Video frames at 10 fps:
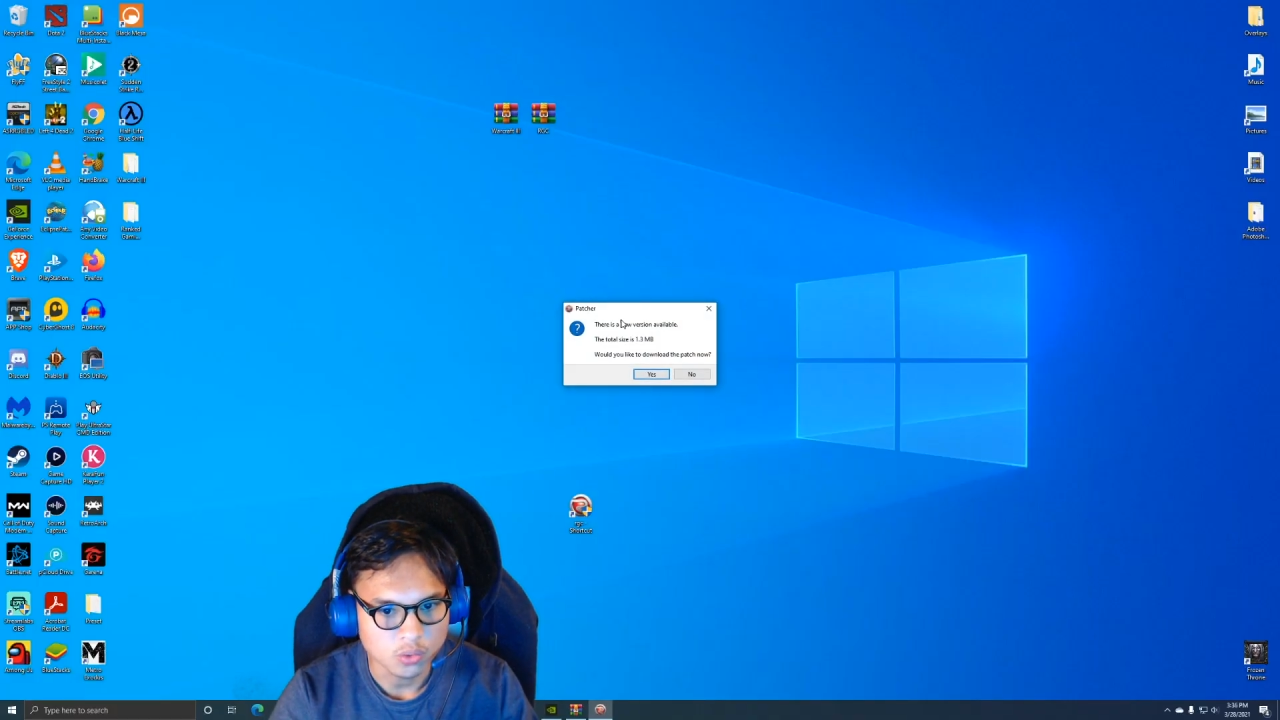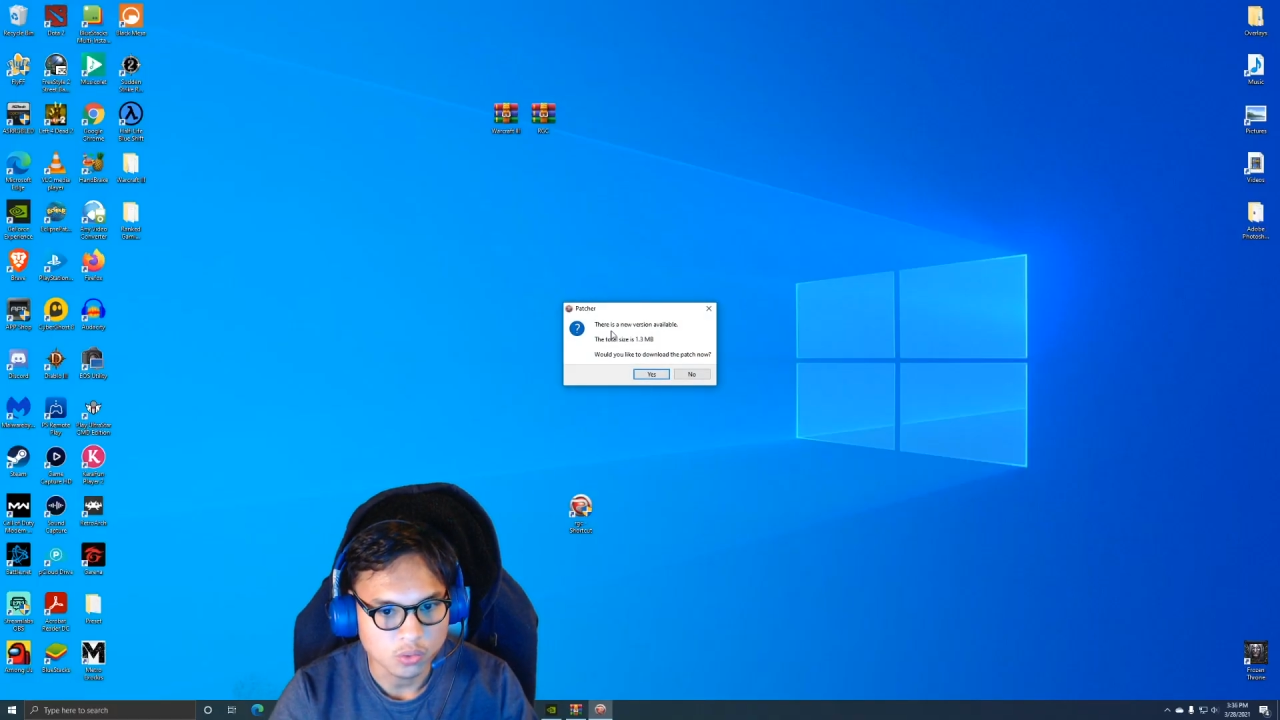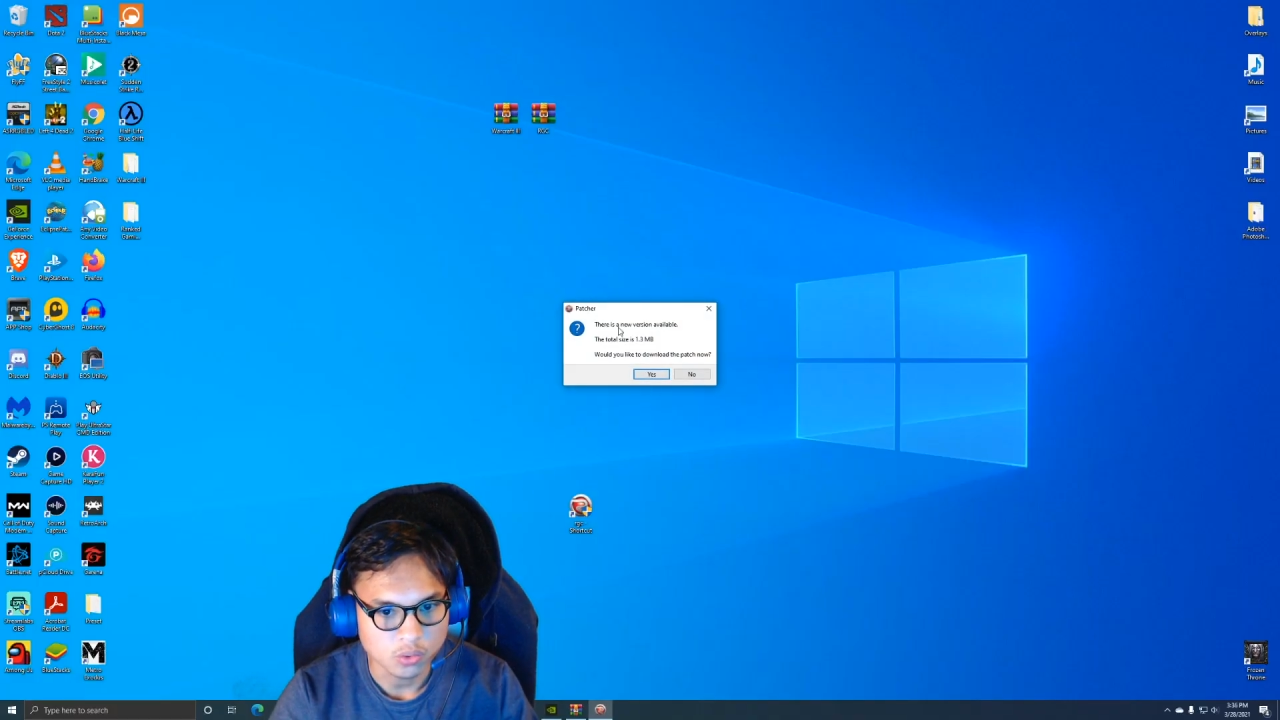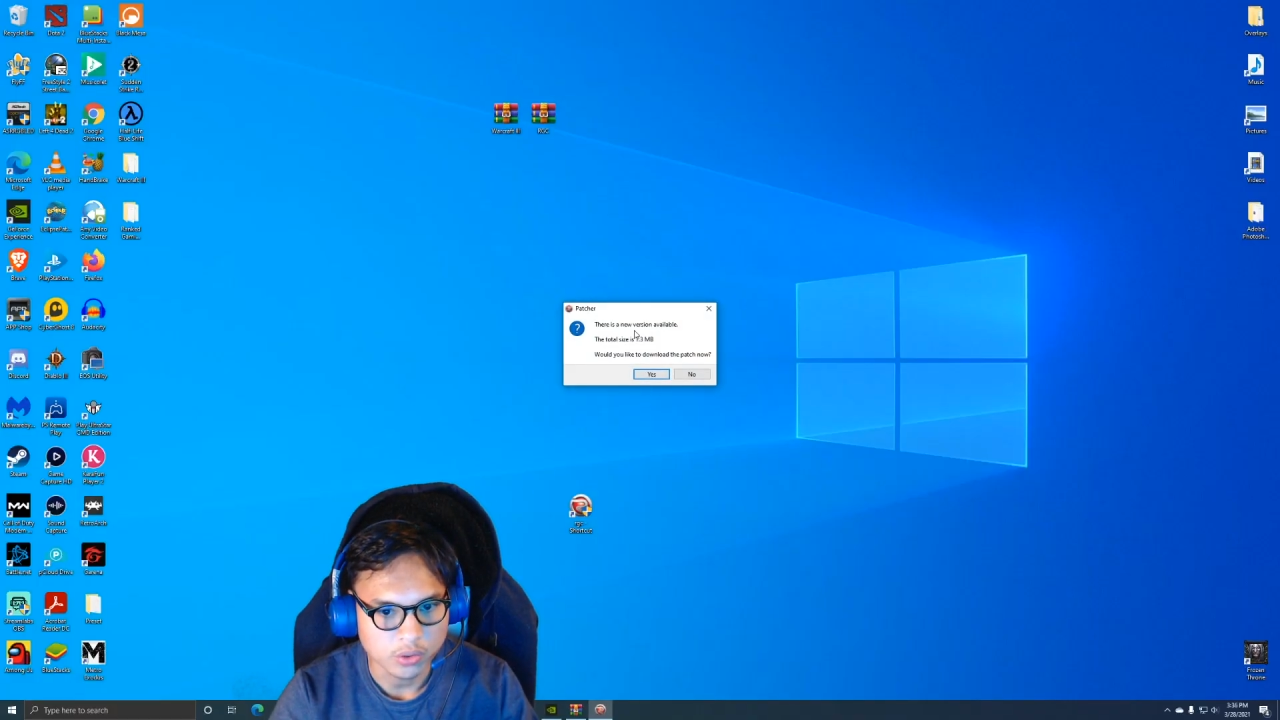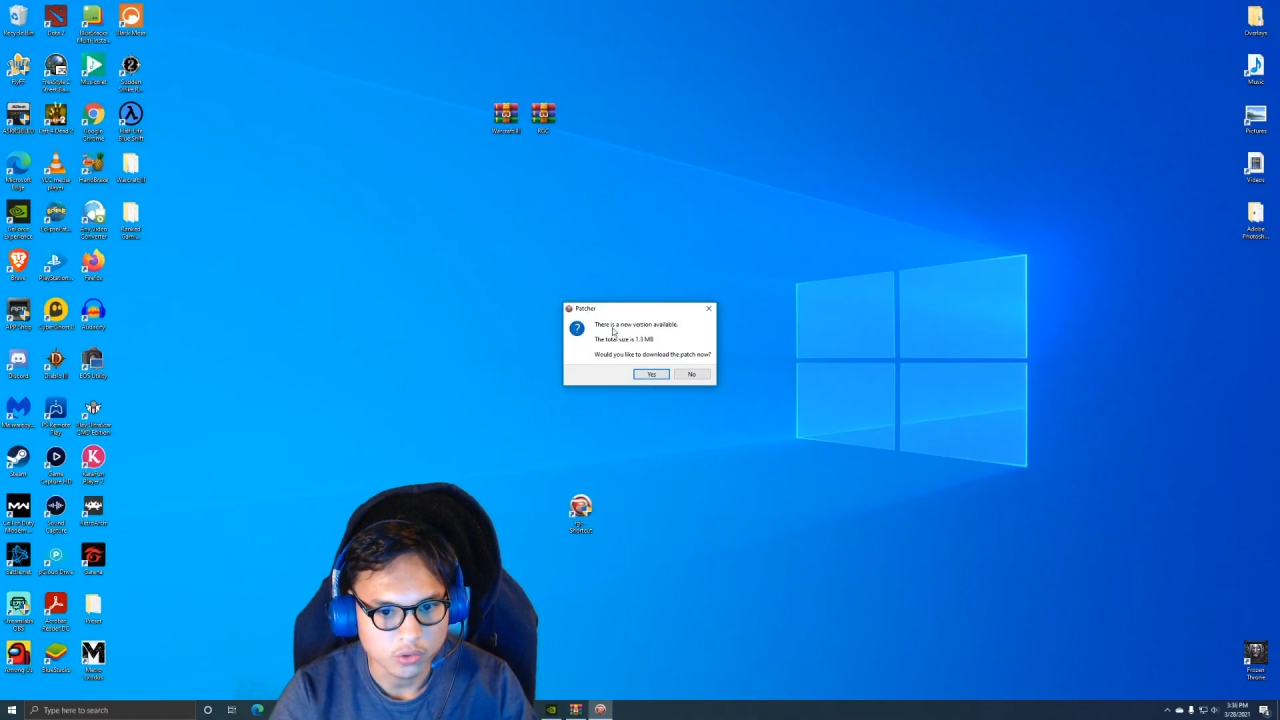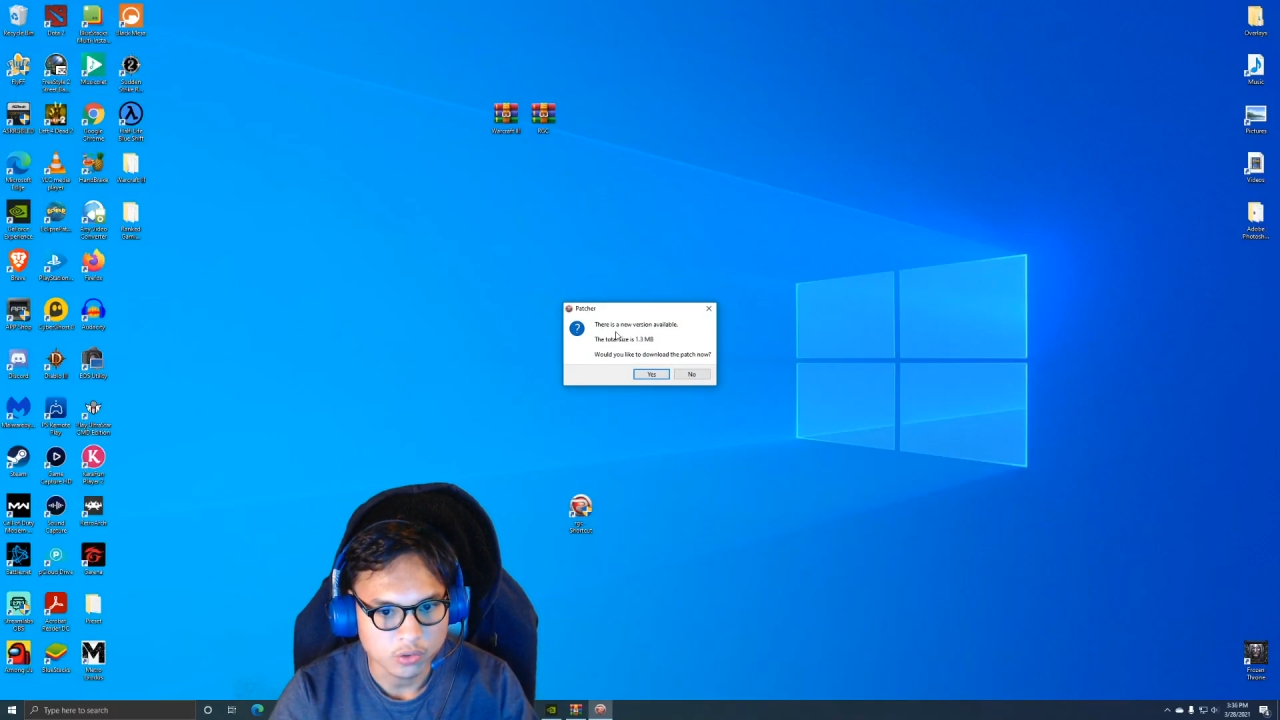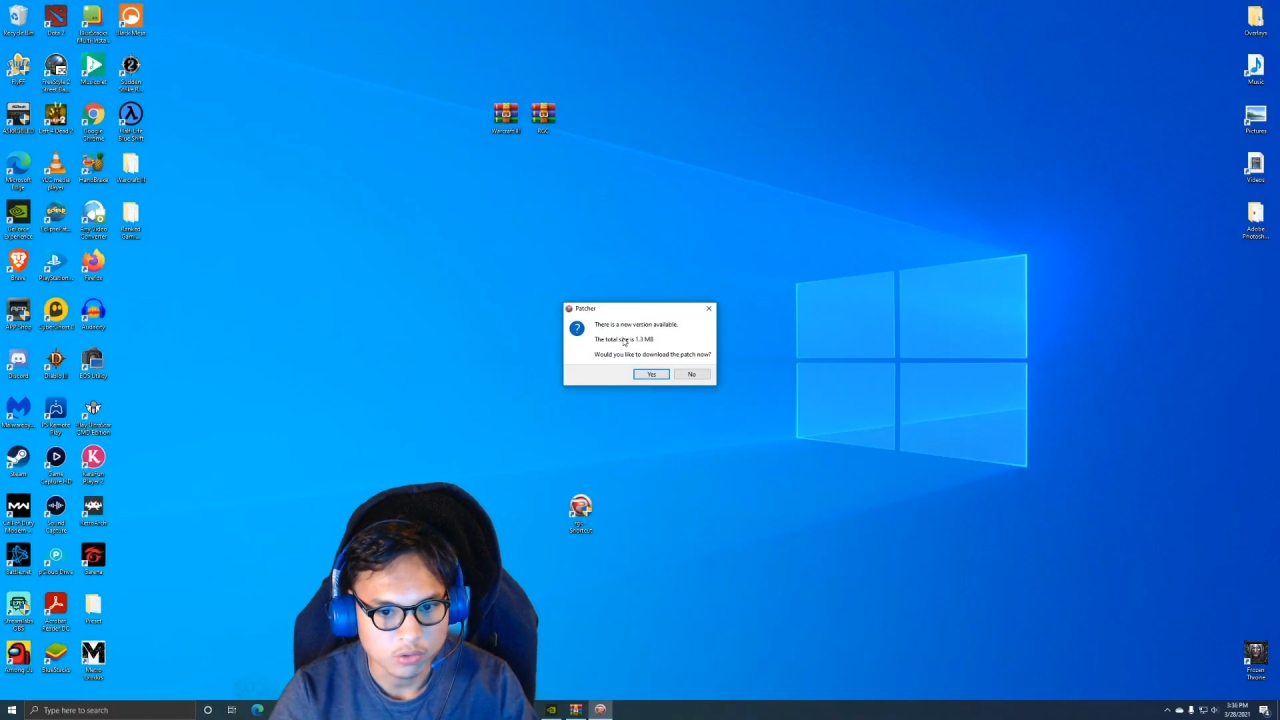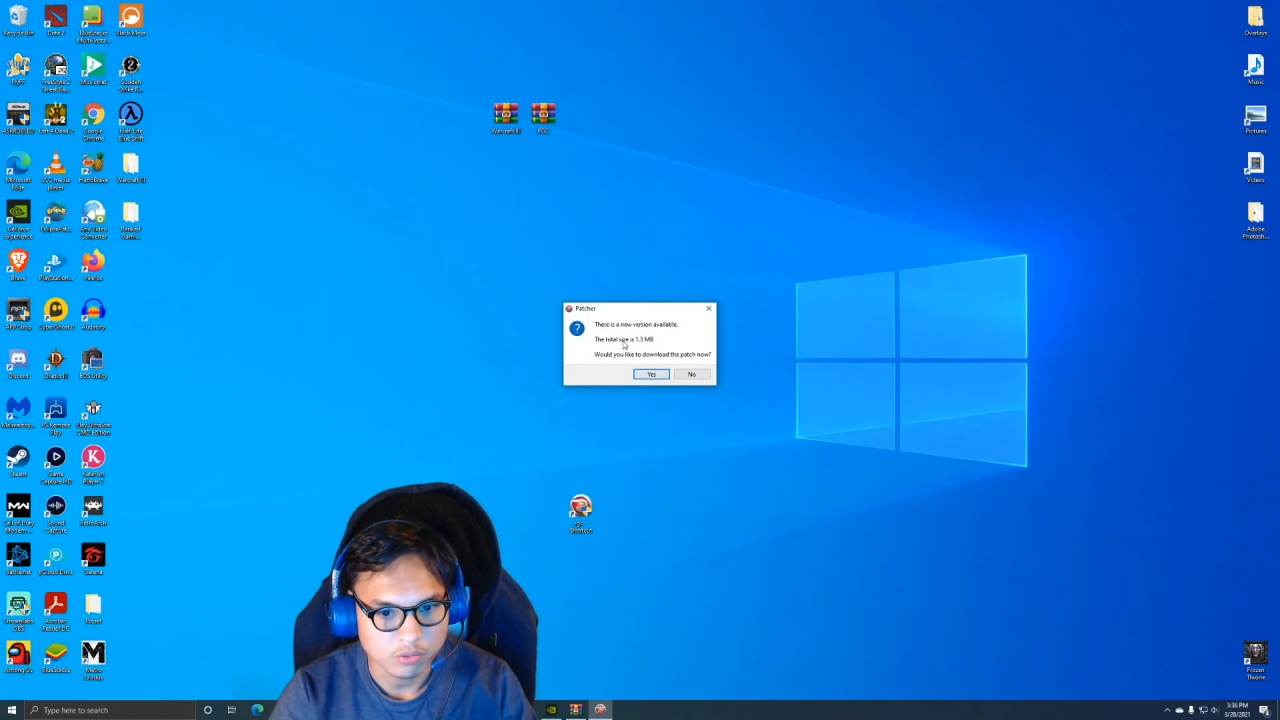So there's a new